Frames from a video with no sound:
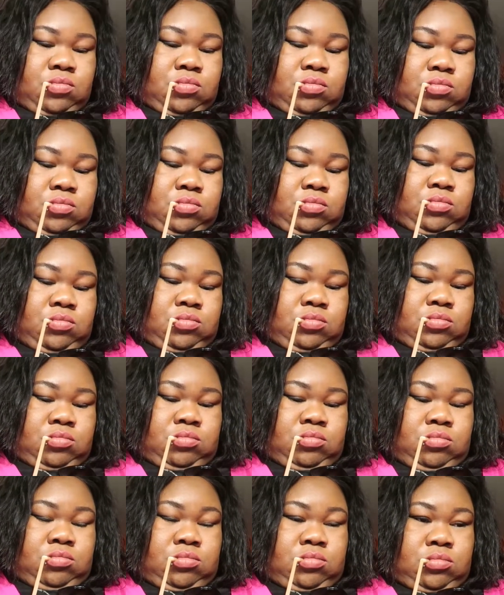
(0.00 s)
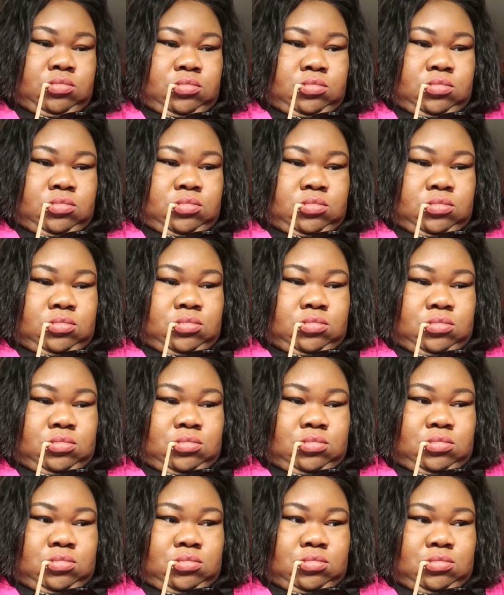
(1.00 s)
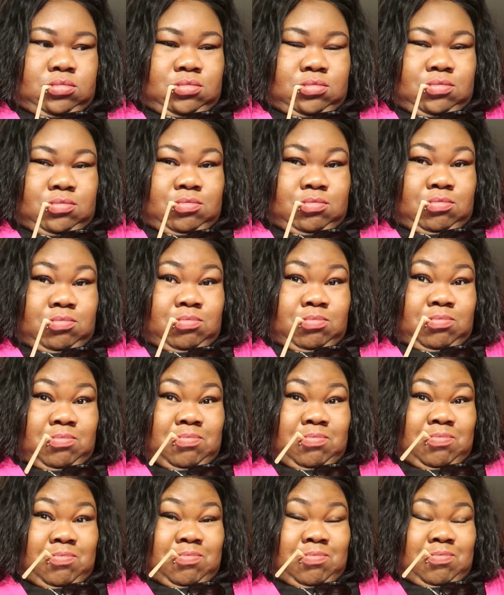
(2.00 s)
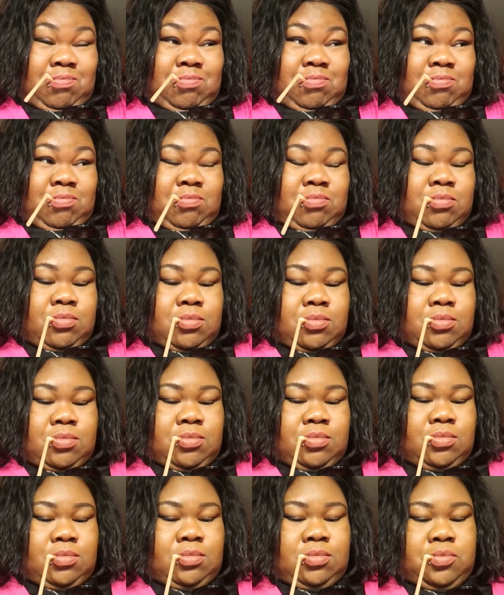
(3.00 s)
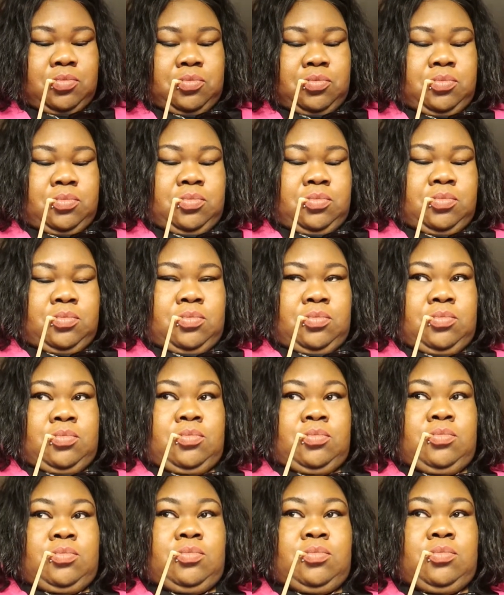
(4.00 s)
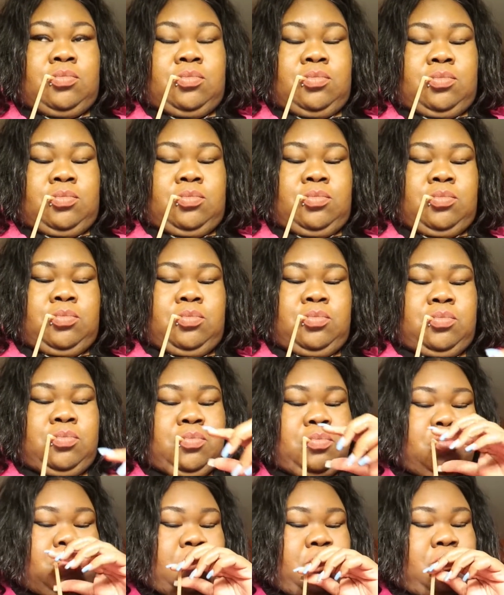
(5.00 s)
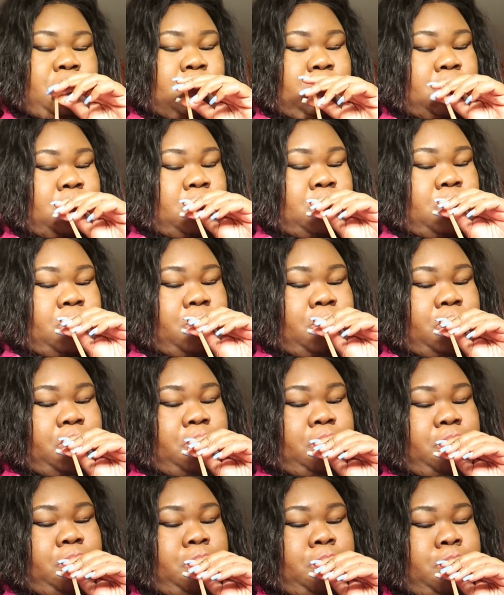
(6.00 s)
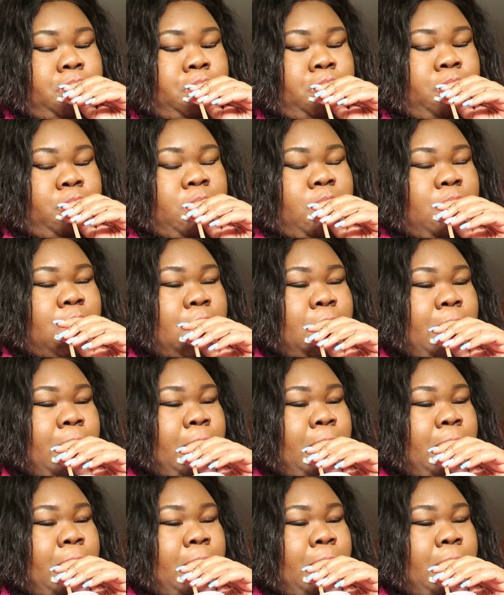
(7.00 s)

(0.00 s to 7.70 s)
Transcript: (no one is talking)